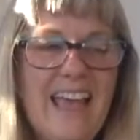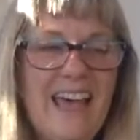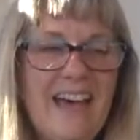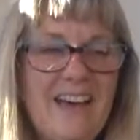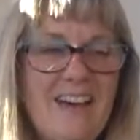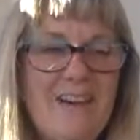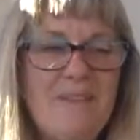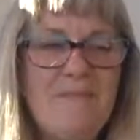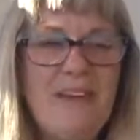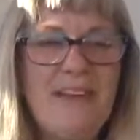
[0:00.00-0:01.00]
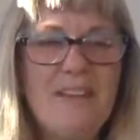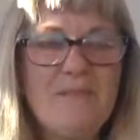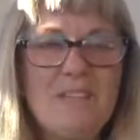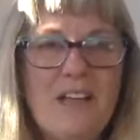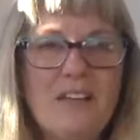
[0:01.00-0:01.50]
And I'm
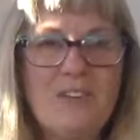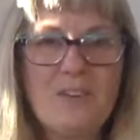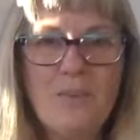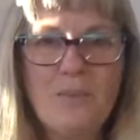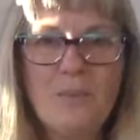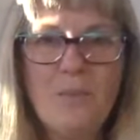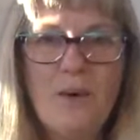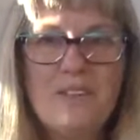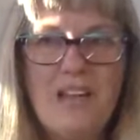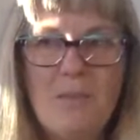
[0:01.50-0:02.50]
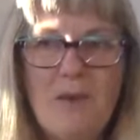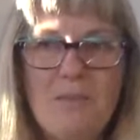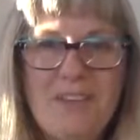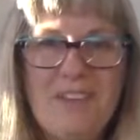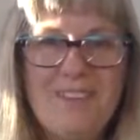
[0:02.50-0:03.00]
just not sure what time I'll be
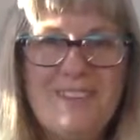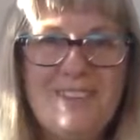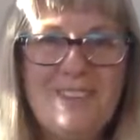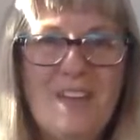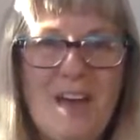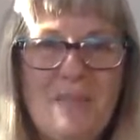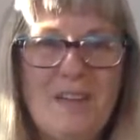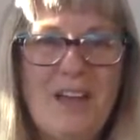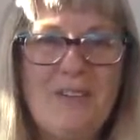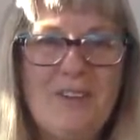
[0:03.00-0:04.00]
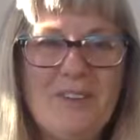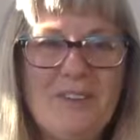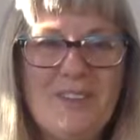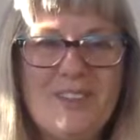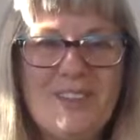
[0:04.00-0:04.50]
able to do that, but I will for
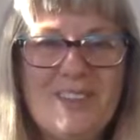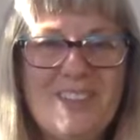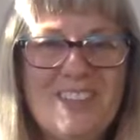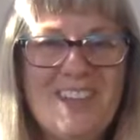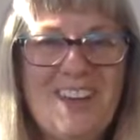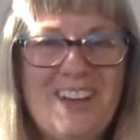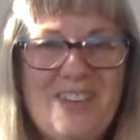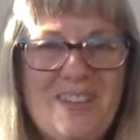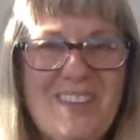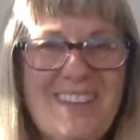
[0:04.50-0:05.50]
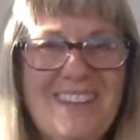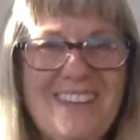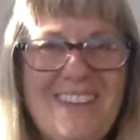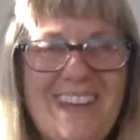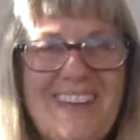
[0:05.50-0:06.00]
sure share it with you.
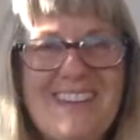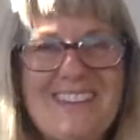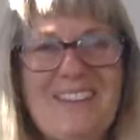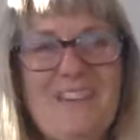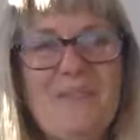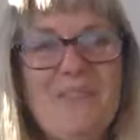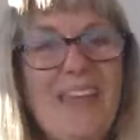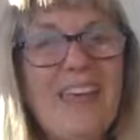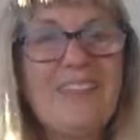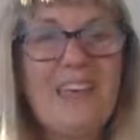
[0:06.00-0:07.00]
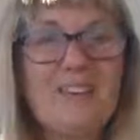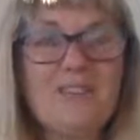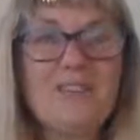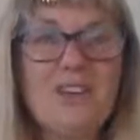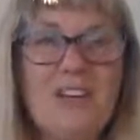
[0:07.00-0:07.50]
So thanks for
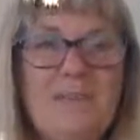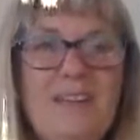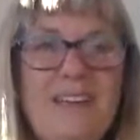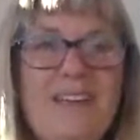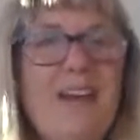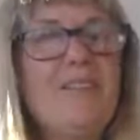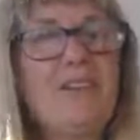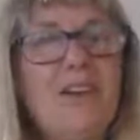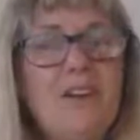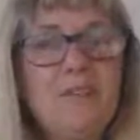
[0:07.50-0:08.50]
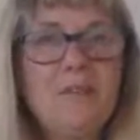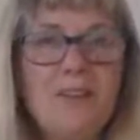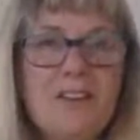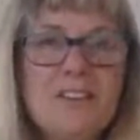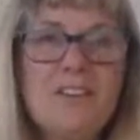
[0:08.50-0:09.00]
joining me and have a great
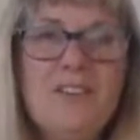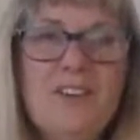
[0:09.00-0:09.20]
rest of your